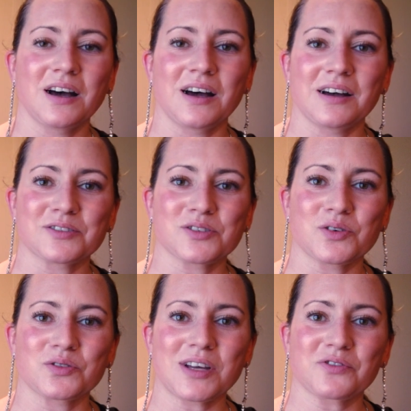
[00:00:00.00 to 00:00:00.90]
Uh,
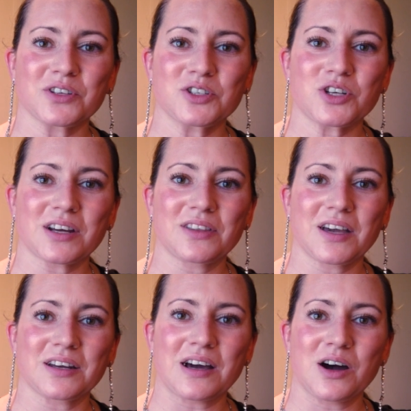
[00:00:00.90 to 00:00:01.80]
so definitely check
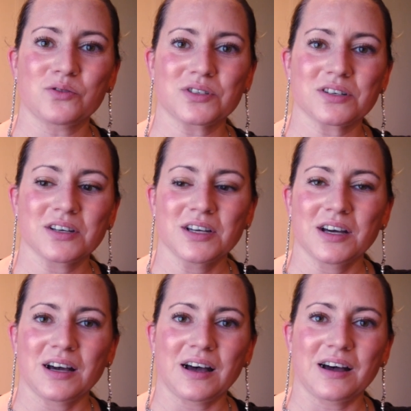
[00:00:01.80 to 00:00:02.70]
that out.
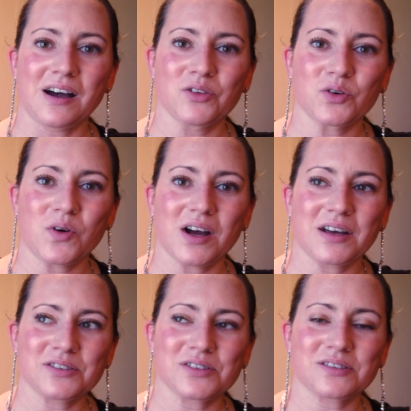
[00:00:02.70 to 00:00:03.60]
Uh,
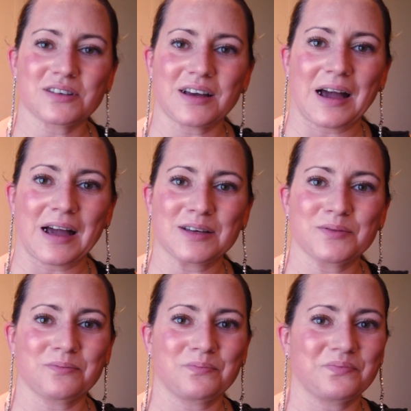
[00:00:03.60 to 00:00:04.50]
otherwise,
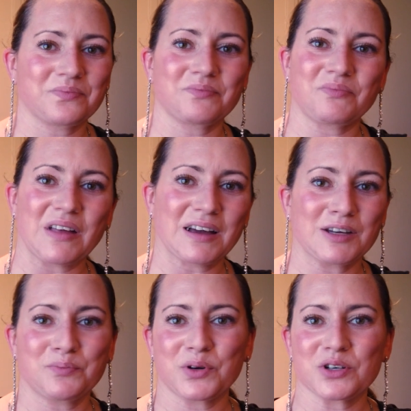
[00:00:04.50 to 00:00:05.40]
I
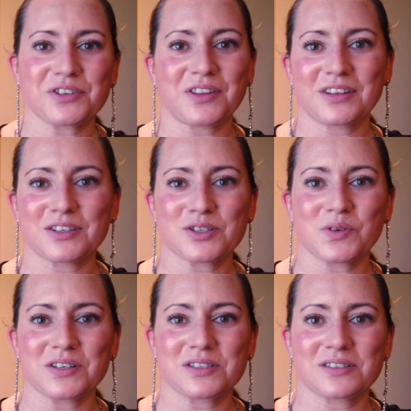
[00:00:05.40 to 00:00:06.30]
I personally think this
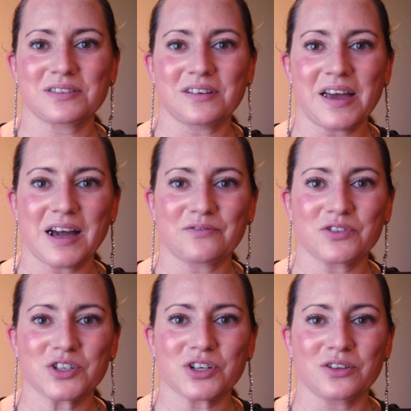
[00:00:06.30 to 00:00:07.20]
one is
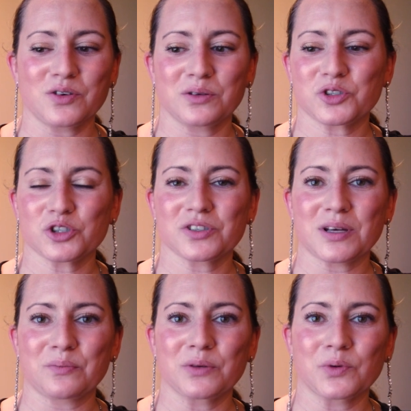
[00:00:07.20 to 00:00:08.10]
average, although I'm sure
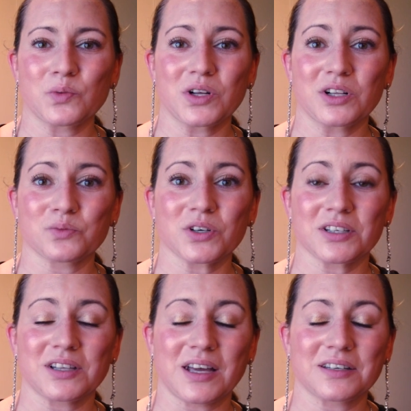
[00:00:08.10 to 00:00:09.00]
some people will
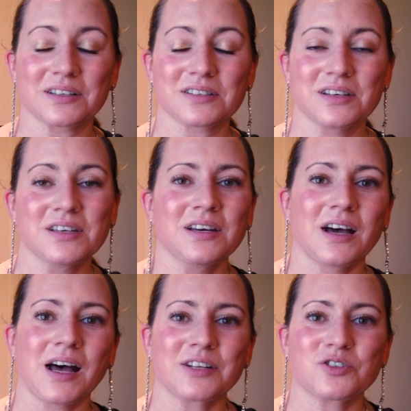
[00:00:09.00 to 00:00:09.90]
really like it.
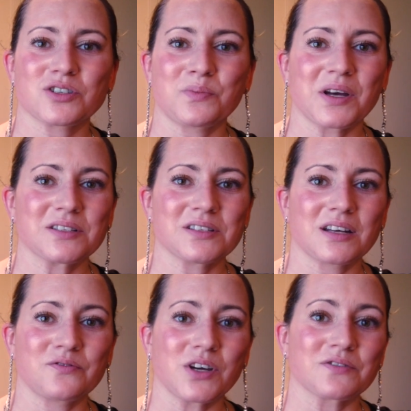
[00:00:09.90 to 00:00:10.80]
Uh, it just depends
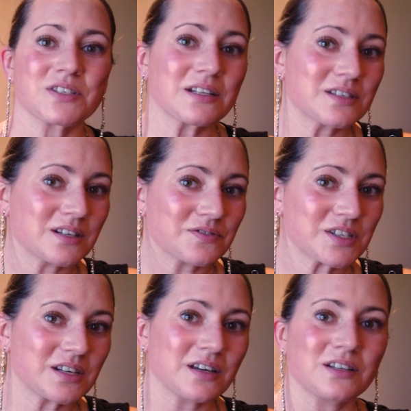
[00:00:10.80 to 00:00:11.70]
on if you have sensitive
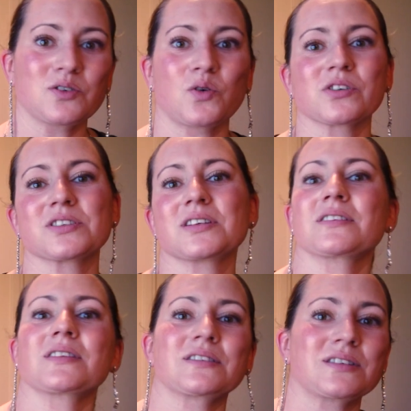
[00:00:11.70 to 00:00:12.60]
skin or
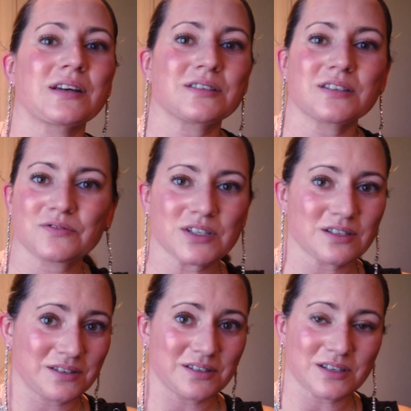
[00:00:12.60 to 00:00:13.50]
skin that's sensitive
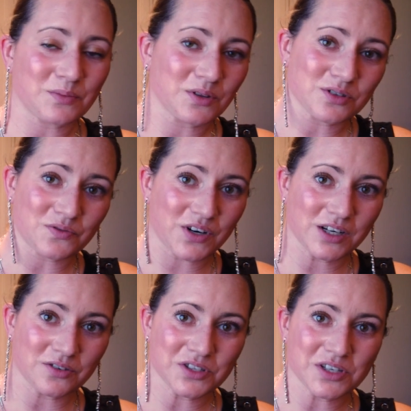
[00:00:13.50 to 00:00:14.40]
to some of those
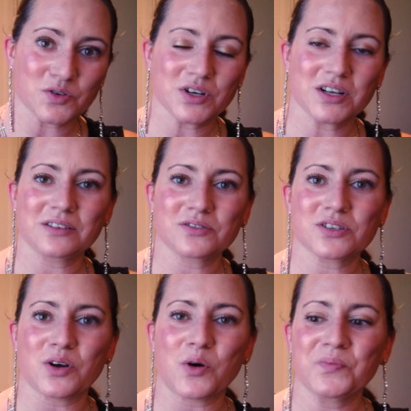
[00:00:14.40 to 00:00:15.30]
fragrance ingredients.
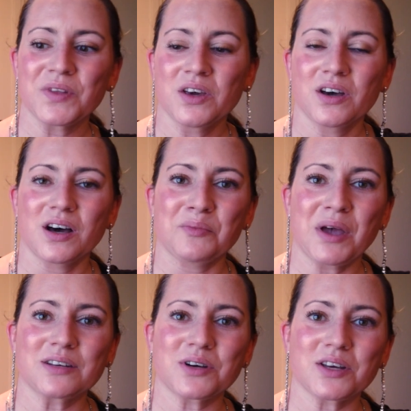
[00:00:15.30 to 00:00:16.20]
So, um,
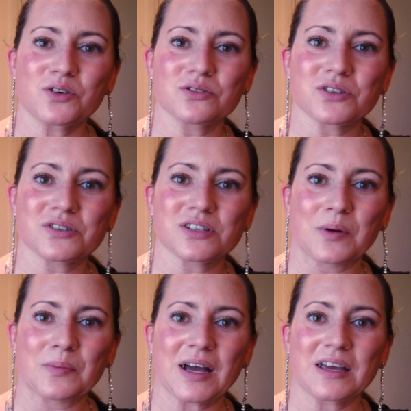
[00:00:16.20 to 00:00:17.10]
anyway, those are some
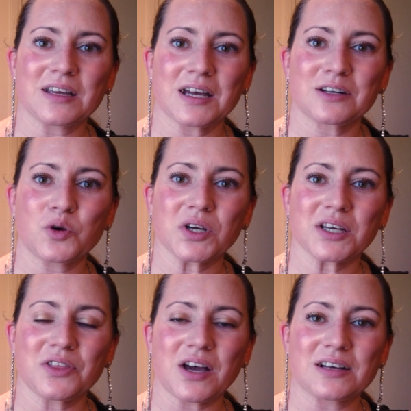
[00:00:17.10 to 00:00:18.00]
of my kind of quick
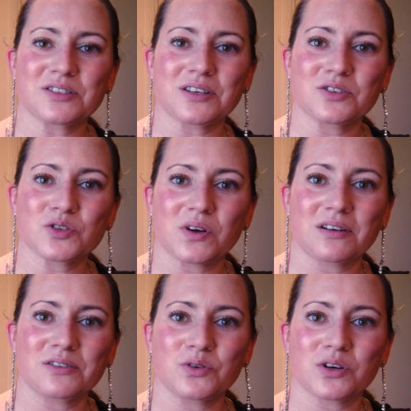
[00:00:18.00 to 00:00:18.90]
thoughts. I just
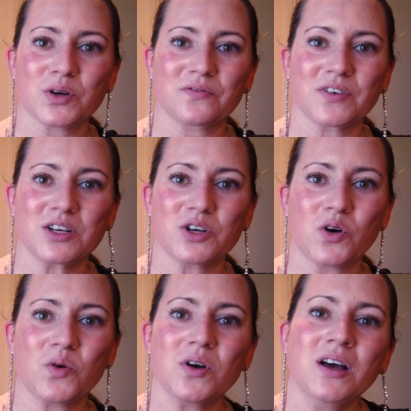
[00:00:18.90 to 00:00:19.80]
wanted to do a quick
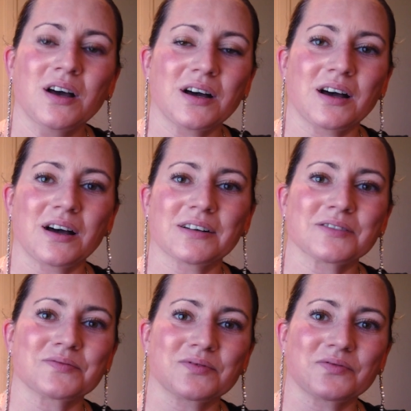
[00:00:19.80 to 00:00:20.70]
video
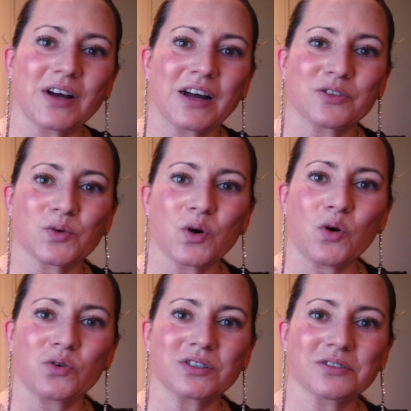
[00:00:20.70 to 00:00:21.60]
uh, on the
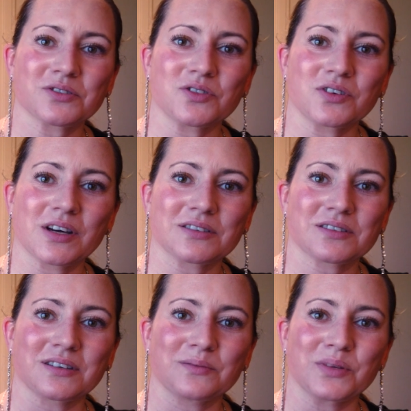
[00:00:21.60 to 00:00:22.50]
road so you
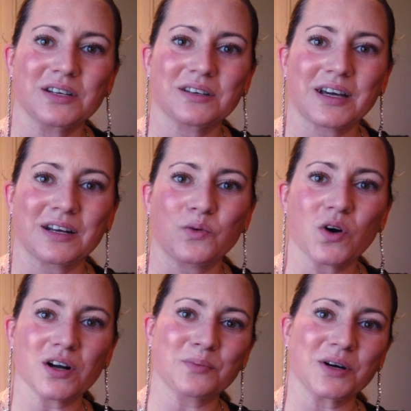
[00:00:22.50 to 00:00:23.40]
guys can be kind of
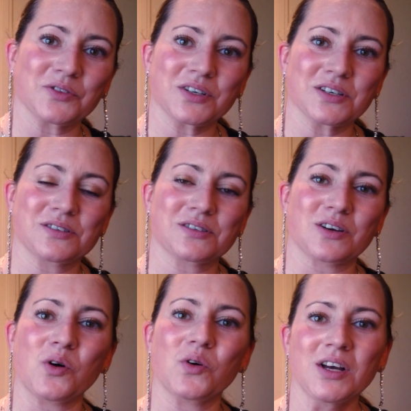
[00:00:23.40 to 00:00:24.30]
warned about this.
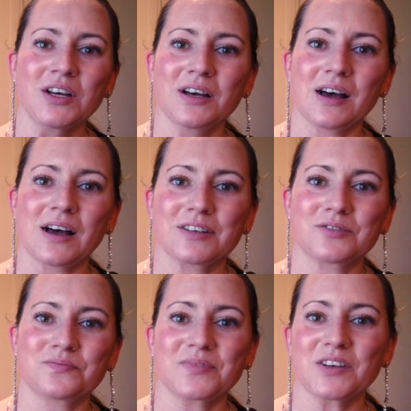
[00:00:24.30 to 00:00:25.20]
So, uh,
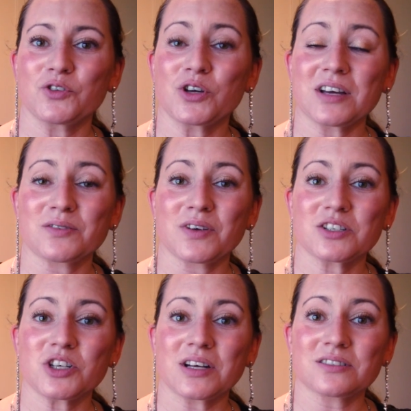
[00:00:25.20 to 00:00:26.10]
if you guys have
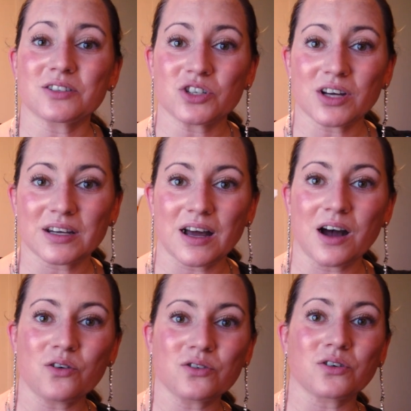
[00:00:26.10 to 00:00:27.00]
had a chance to check it
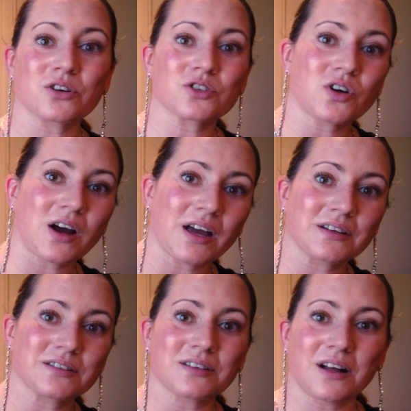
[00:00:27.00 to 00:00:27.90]
out or
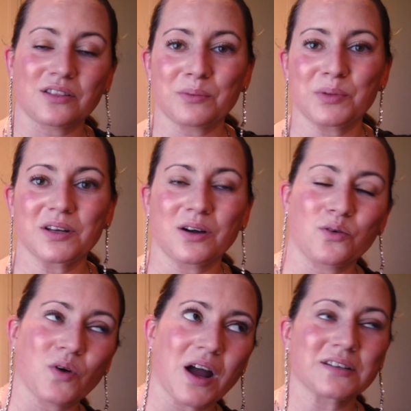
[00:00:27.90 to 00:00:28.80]
try it, uh, let me
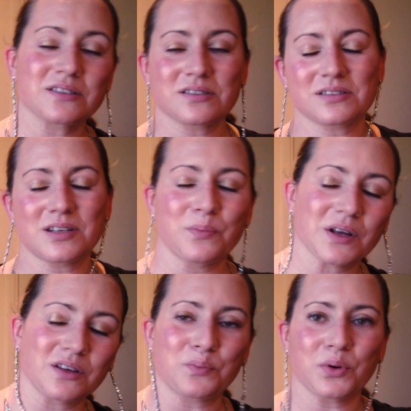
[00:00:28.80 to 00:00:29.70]
know. Ren is
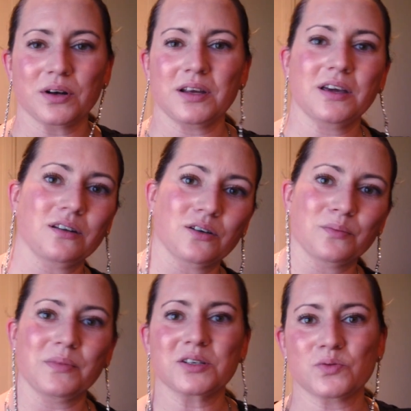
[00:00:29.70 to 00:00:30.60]
typically pretty hit or
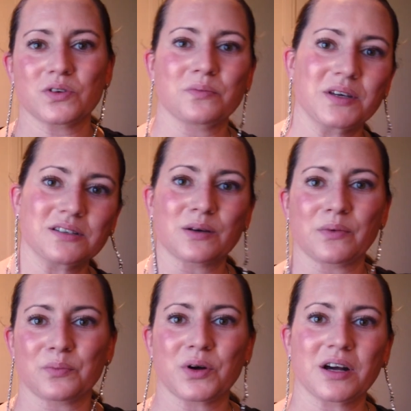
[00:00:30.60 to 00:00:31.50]
miss with me. Some
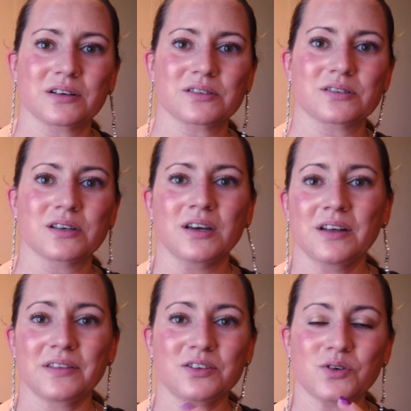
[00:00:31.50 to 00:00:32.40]
of the products,
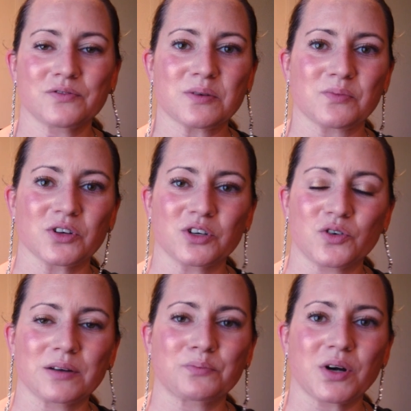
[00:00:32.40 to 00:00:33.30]
they do have some really
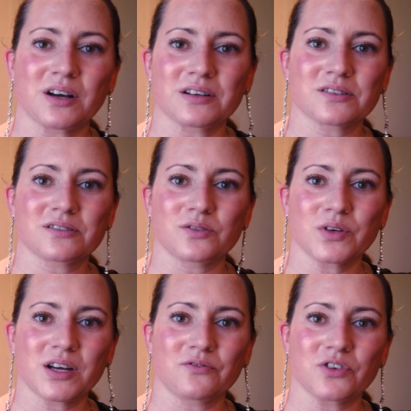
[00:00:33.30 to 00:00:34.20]
great products. The
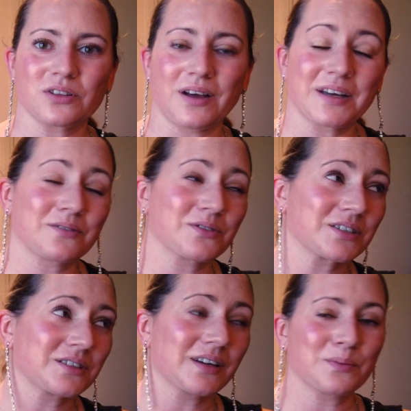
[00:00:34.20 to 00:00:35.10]
recovery line I
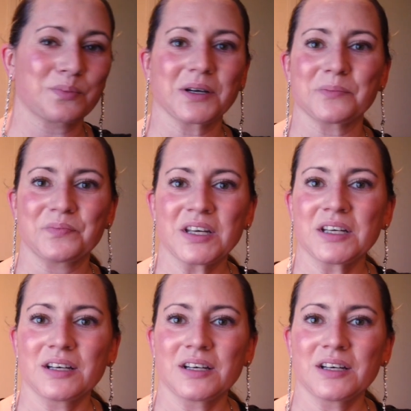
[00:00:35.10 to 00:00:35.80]
really like, but